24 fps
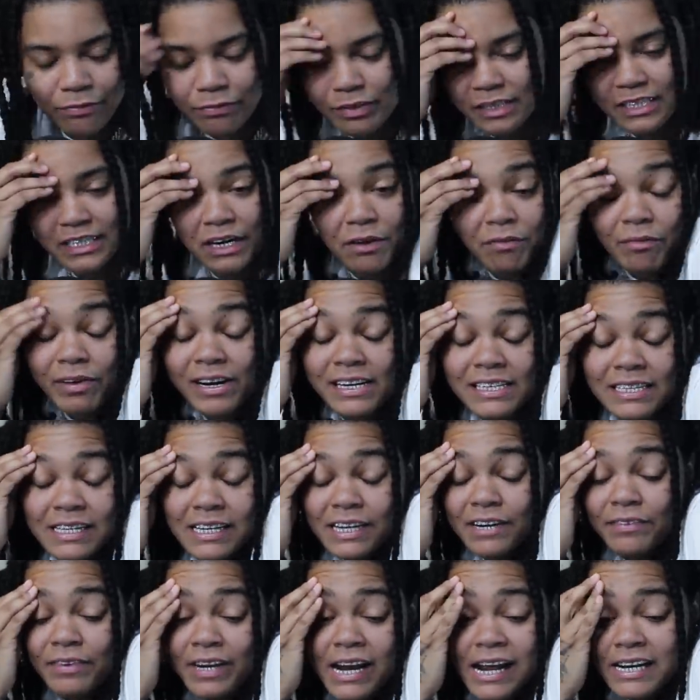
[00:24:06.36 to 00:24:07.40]
for some reason,
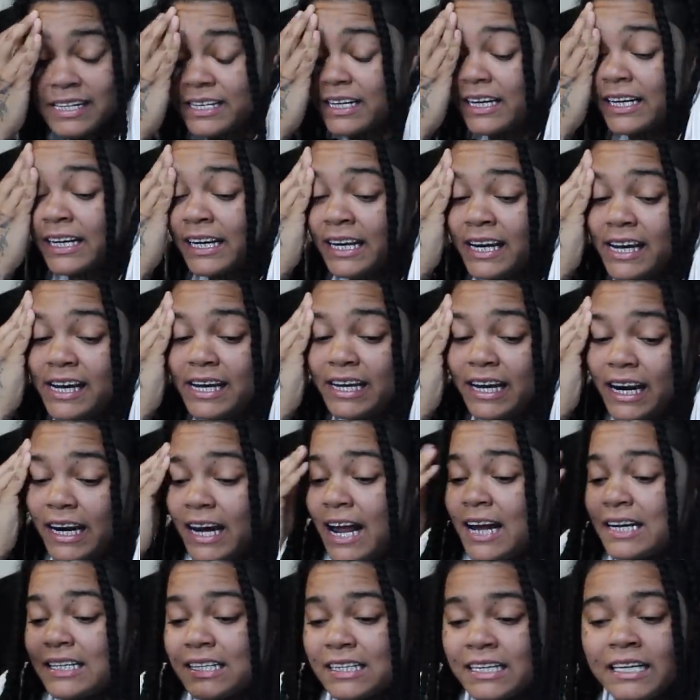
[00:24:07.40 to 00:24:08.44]
even as a kid, like
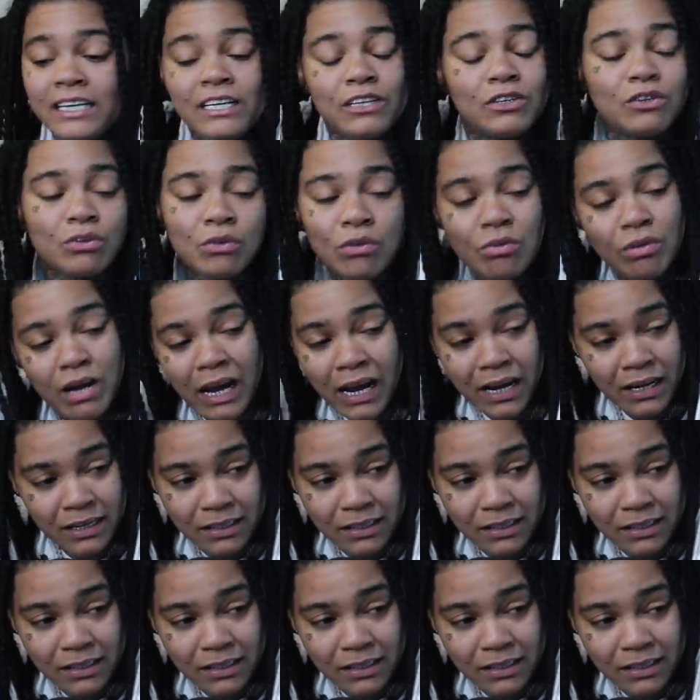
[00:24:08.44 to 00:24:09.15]
I seen through that.